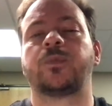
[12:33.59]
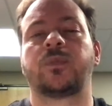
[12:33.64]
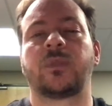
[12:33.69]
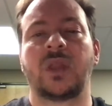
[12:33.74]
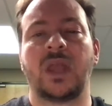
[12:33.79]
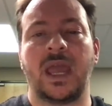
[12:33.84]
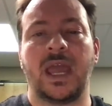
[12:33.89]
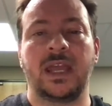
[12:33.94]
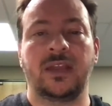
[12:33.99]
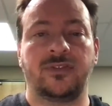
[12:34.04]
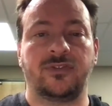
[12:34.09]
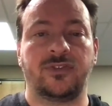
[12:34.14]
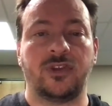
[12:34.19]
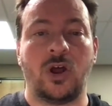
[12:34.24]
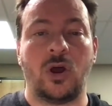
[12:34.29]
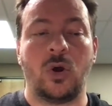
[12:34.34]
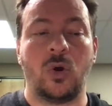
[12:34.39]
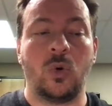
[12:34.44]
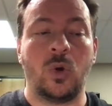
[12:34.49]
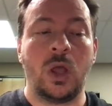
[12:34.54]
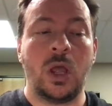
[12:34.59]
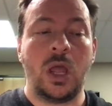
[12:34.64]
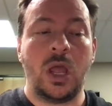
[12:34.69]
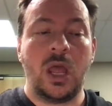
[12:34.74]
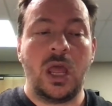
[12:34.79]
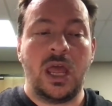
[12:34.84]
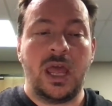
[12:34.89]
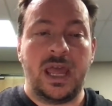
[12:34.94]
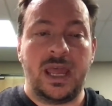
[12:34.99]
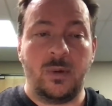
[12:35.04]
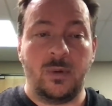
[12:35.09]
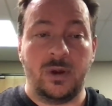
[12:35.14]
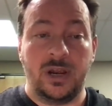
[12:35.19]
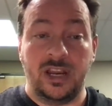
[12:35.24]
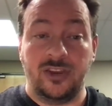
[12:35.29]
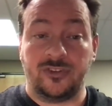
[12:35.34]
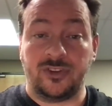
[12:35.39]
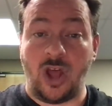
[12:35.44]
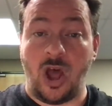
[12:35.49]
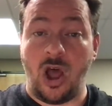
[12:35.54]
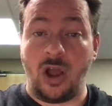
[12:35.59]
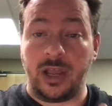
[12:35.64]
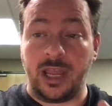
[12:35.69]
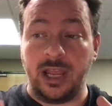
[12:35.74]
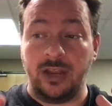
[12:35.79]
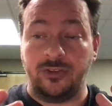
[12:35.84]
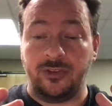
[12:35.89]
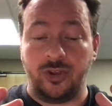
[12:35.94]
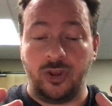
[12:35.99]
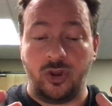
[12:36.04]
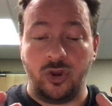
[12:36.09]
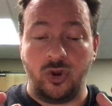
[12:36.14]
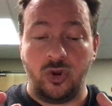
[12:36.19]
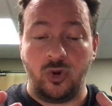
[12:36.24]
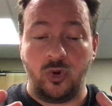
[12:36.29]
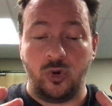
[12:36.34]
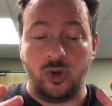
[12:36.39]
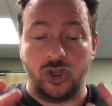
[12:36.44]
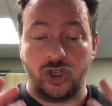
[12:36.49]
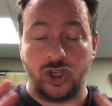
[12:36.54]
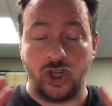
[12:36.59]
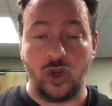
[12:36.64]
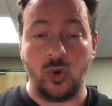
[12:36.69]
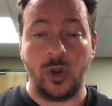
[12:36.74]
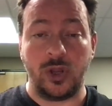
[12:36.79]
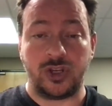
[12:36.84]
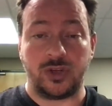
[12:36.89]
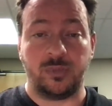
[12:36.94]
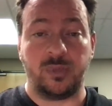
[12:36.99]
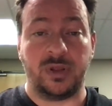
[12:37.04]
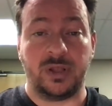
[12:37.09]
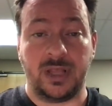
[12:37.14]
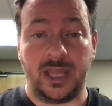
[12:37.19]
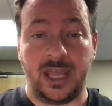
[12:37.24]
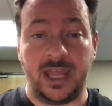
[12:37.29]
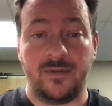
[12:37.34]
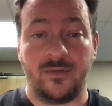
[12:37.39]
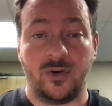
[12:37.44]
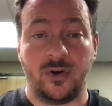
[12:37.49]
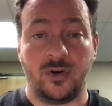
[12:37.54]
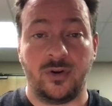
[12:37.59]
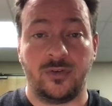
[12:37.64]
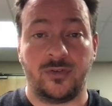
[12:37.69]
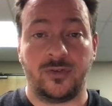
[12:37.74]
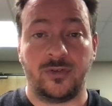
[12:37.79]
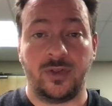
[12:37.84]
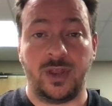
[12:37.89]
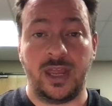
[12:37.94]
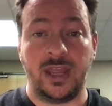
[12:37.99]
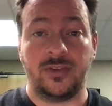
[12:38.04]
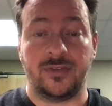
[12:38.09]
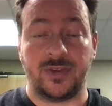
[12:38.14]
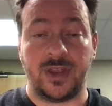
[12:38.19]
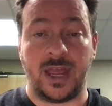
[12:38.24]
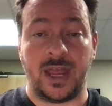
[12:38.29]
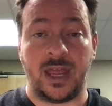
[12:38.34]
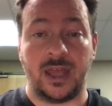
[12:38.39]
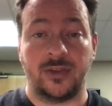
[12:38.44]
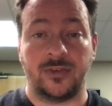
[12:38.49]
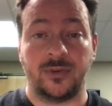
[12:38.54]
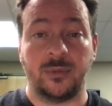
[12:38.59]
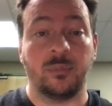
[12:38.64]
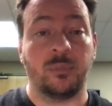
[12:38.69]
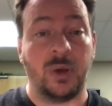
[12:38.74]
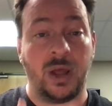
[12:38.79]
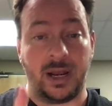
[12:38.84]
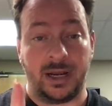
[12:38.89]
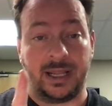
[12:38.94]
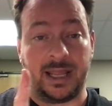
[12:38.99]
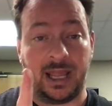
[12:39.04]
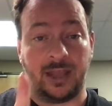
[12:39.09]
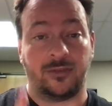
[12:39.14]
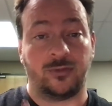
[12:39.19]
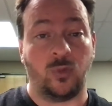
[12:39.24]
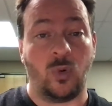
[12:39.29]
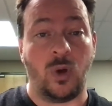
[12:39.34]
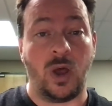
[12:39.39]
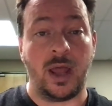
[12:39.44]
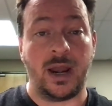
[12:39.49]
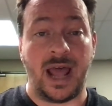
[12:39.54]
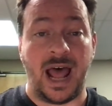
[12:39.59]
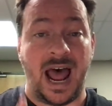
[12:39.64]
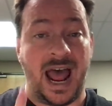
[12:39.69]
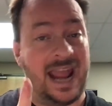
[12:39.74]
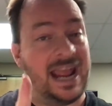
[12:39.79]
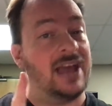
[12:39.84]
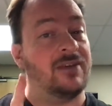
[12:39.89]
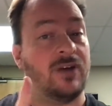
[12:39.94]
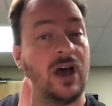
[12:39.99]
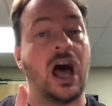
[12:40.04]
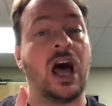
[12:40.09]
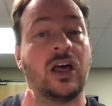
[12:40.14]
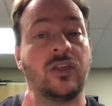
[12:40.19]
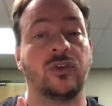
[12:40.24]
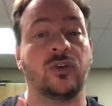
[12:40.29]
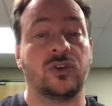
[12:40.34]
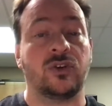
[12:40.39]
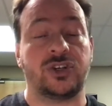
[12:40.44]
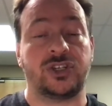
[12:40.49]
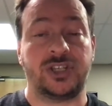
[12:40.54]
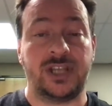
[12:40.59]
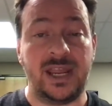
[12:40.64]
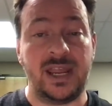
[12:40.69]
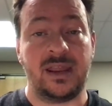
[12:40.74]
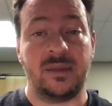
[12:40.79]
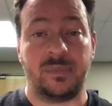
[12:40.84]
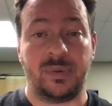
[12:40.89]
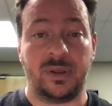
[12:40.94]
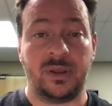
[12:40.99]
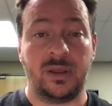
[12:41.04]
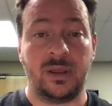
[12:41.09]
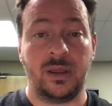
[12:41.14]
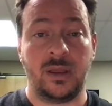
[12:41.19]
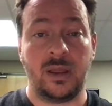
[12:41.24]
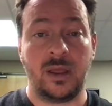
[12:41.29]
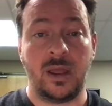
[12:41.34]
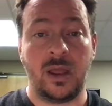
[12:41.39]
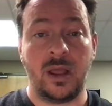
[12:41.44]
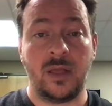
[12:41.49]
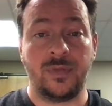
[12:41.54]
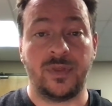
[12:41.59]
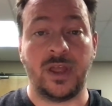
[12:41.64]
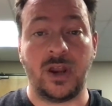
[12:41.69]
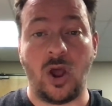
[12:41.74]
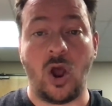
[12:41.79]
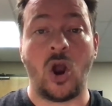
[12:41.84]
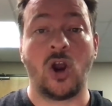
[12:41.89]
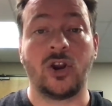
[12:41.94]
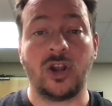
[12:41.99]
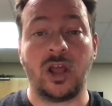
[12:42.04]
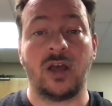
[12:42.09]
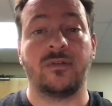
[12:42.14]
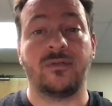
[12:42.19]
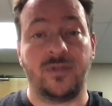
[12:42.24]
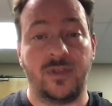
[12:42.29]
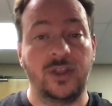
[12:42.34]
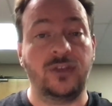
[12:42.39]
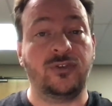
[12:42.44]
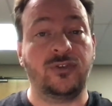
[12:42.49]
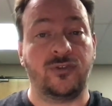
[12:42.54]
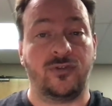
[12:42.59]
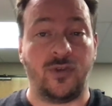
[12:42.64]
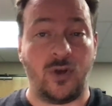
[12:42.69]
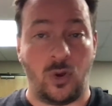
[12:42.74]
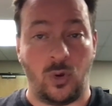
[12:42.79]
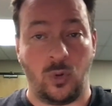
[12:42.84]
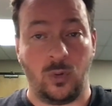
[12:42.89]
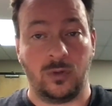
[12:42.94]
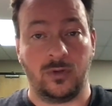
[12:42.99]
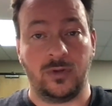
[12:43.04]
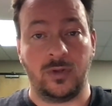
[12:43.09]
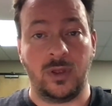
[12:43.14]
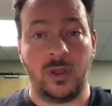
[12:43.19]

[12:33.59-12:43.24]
And so when he's talking to Jewish believers, he says, but guess what? I have other sheep that aren't of this fold.